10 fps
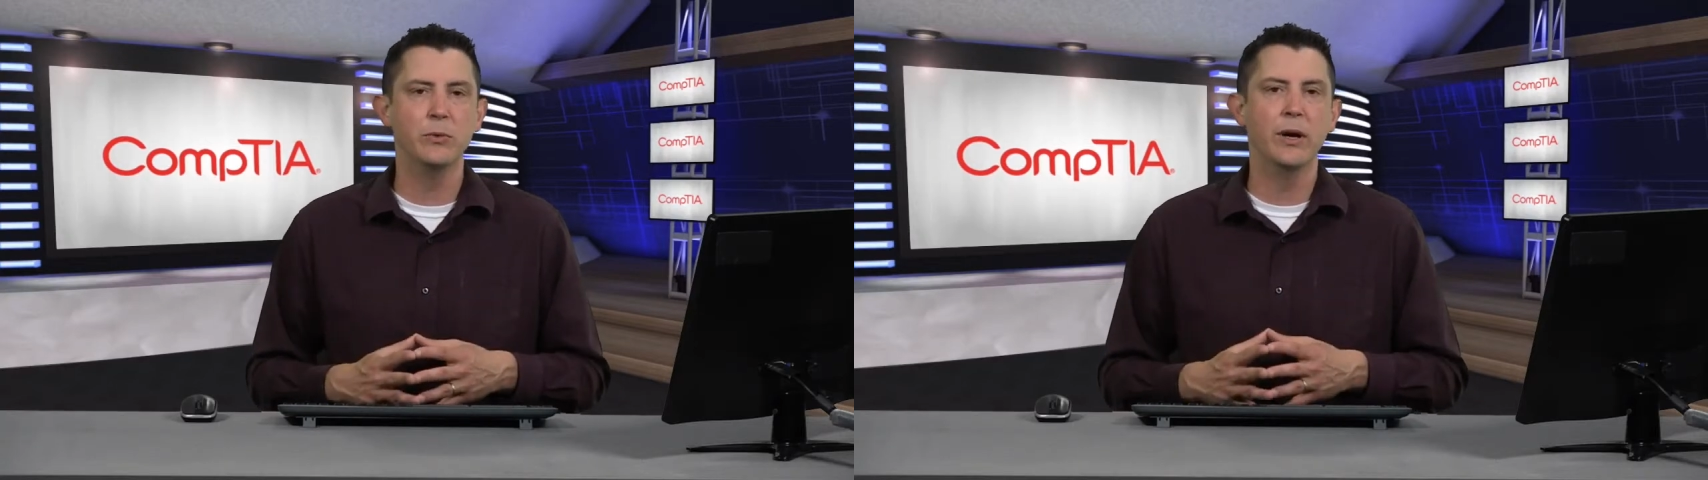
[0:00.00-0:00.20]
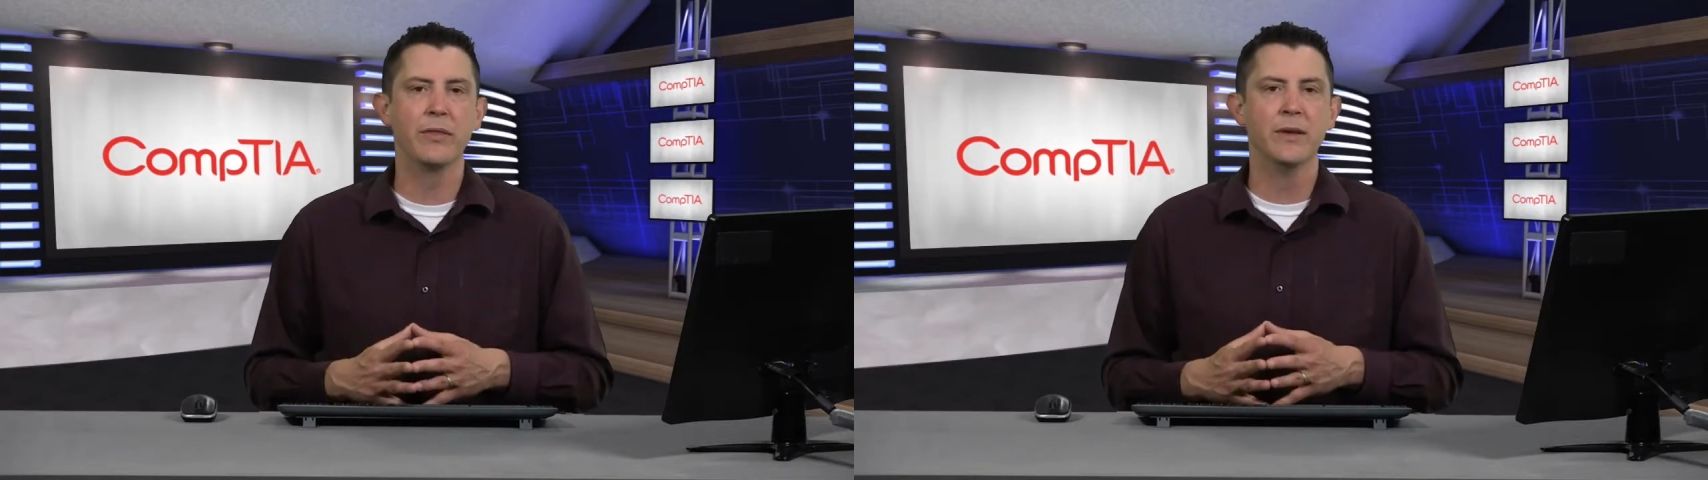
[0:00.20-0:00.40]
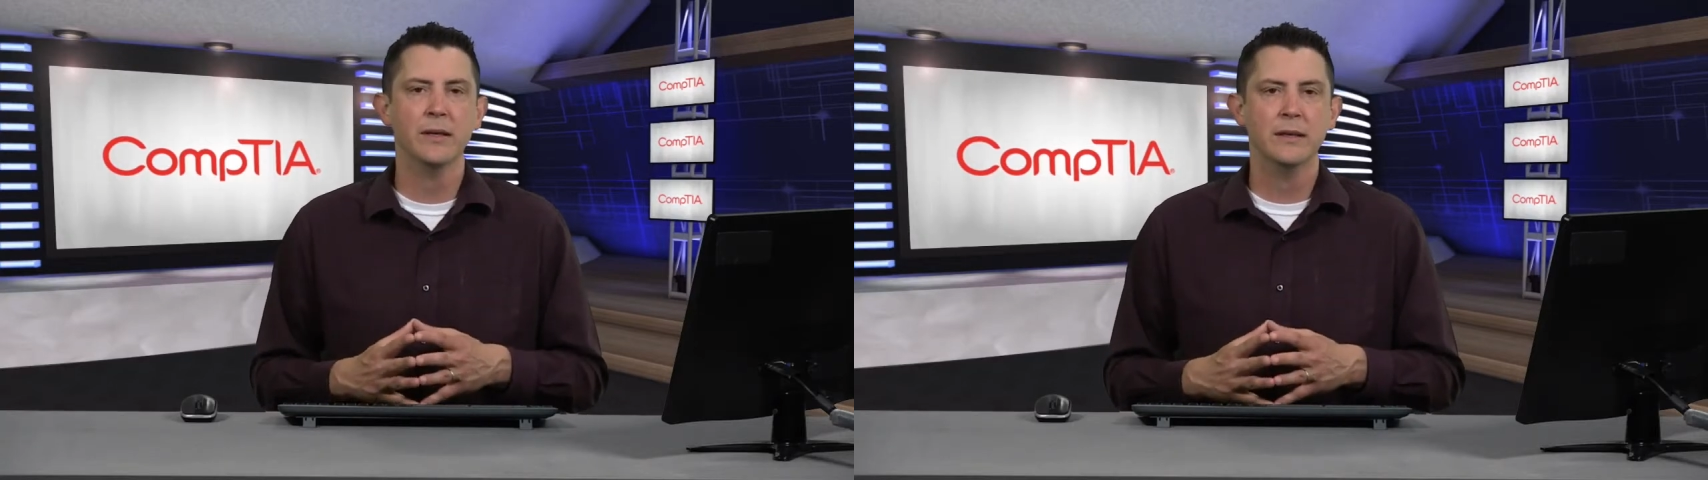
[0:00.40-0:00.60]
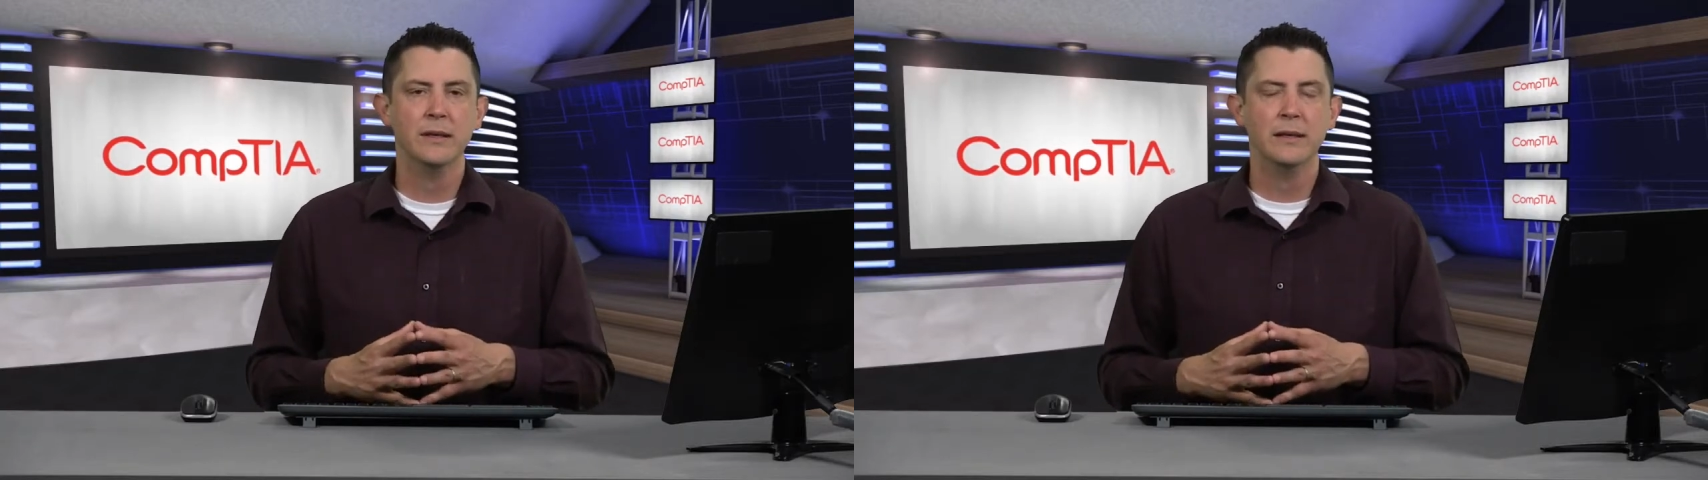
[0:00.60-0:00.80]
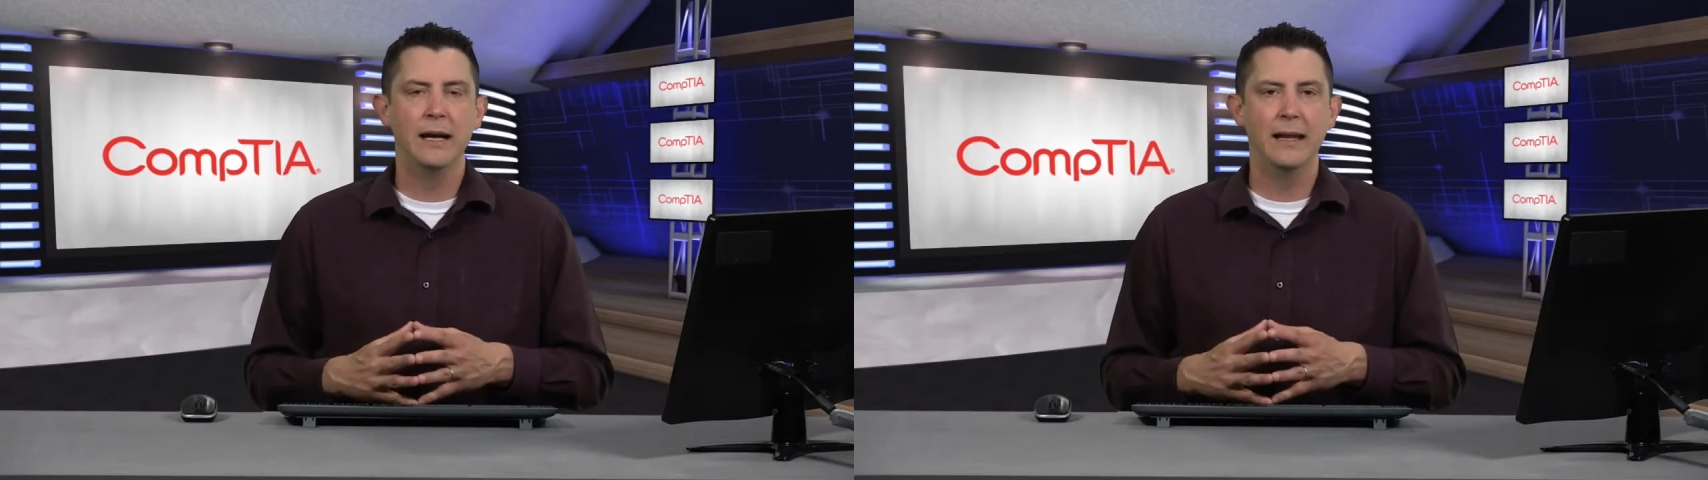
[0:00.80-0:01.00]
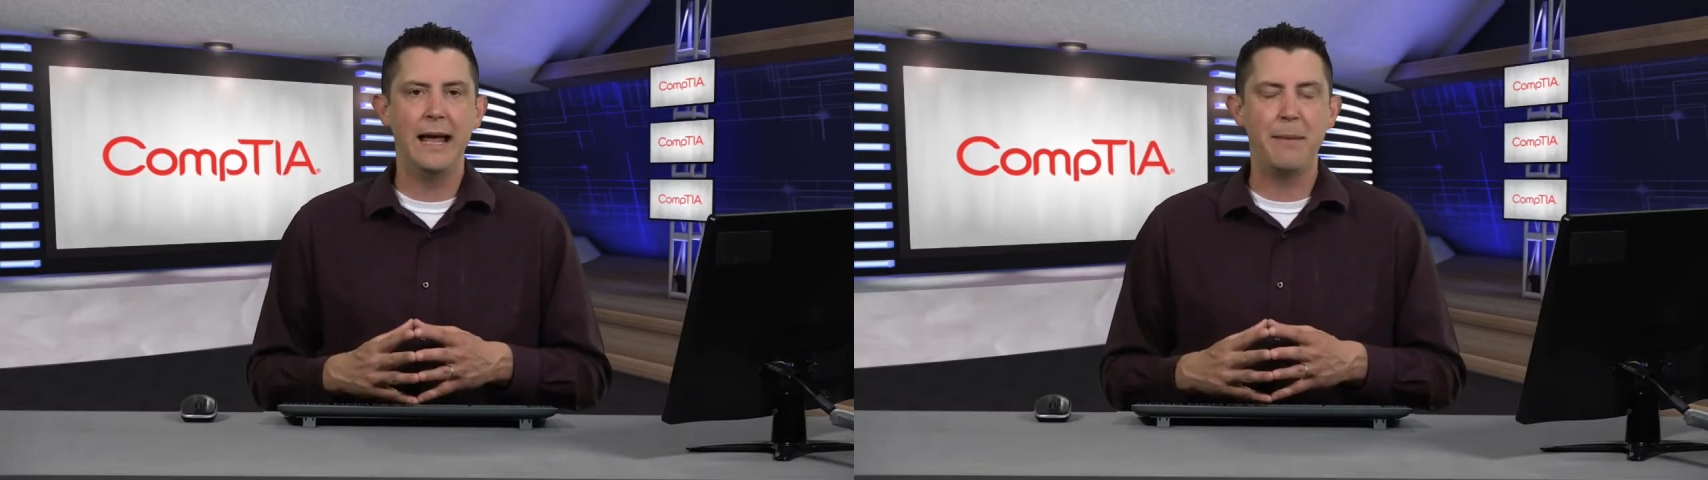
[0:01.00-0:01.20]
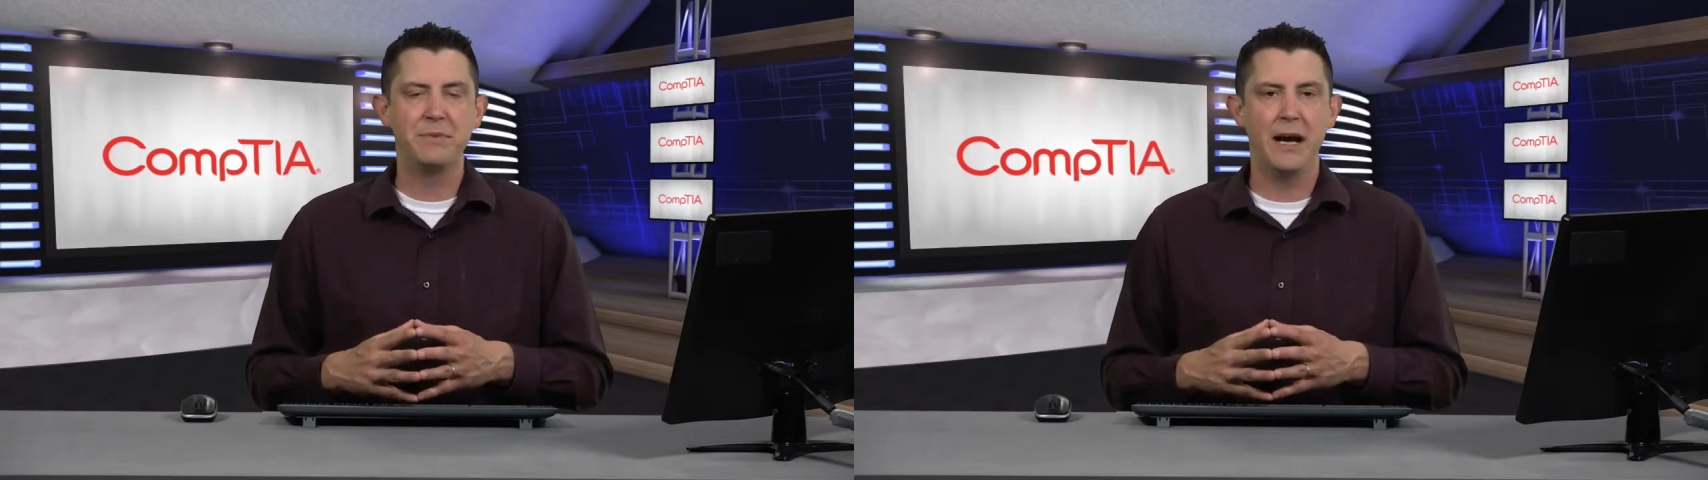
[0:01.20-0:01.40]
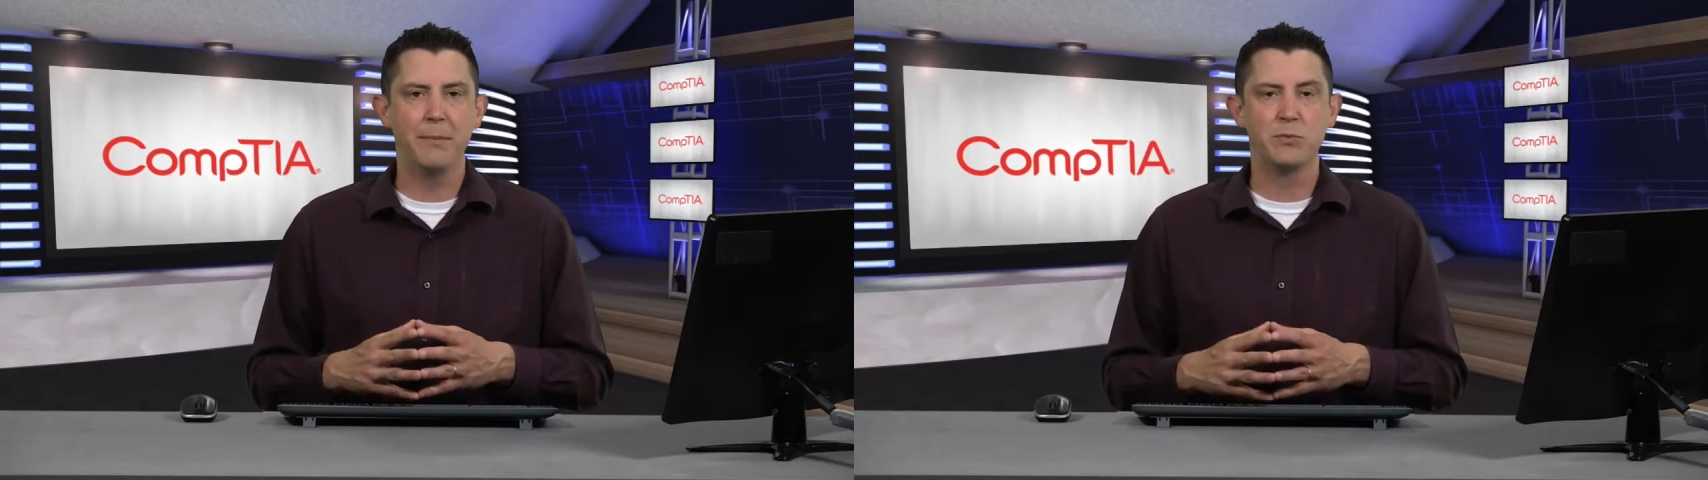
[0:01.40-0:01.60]
with
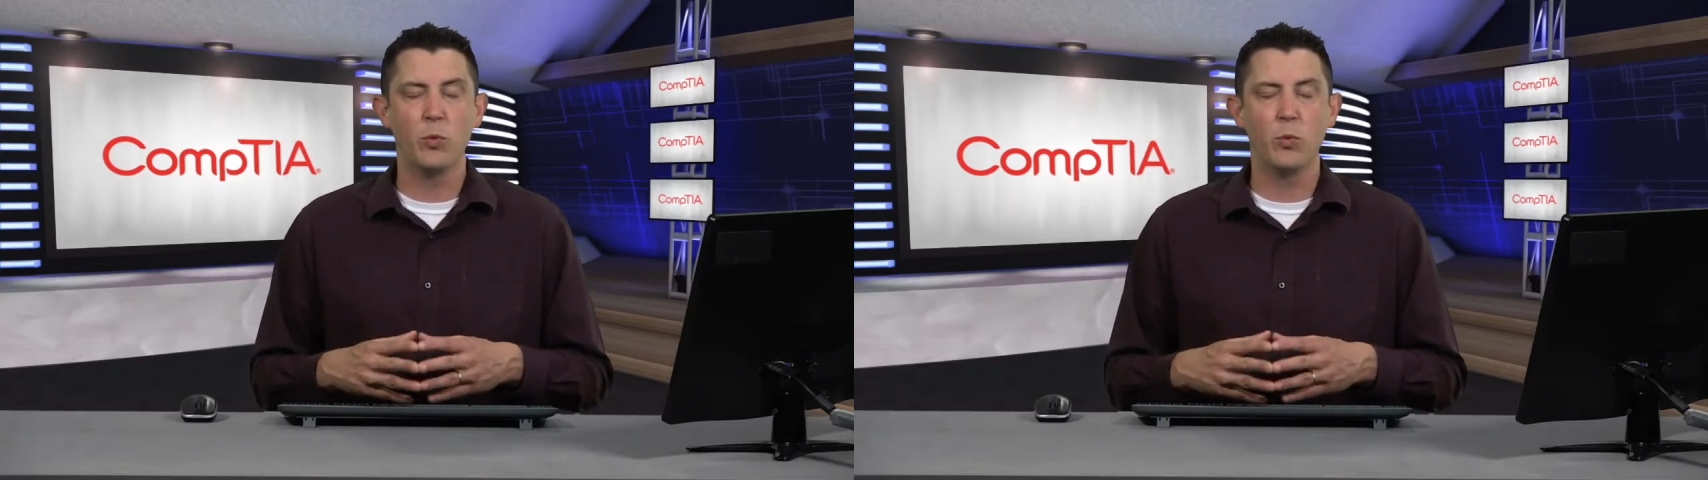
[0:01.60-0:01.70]
laptops.